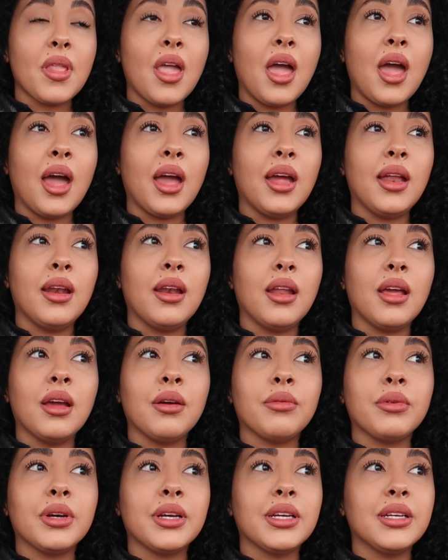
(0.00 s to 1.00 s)
And
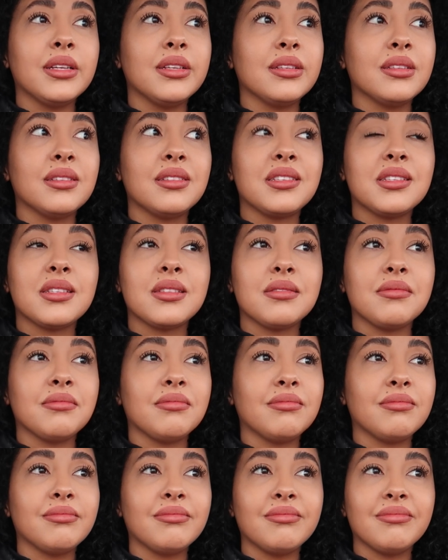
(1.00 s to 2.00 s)
it was
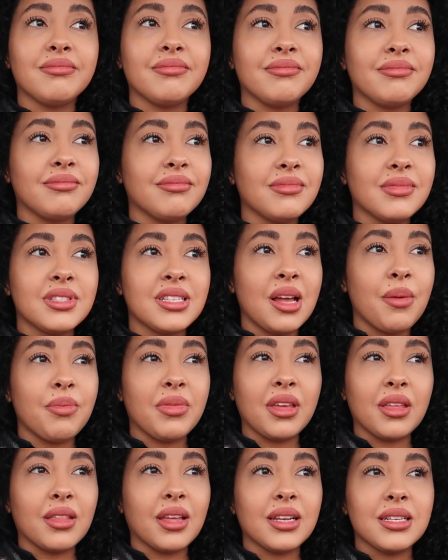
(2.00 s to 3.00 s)

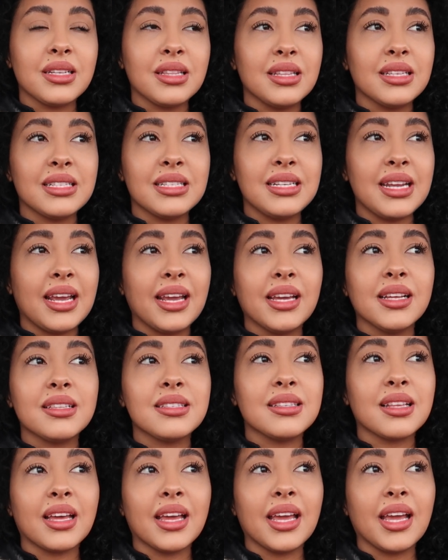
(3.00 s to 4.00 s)
something that to this day
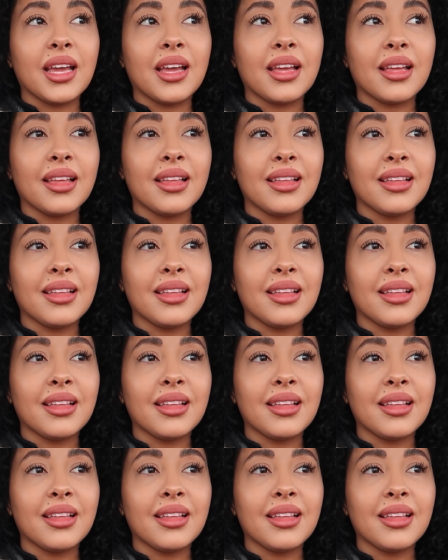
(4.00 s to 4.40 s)
it's like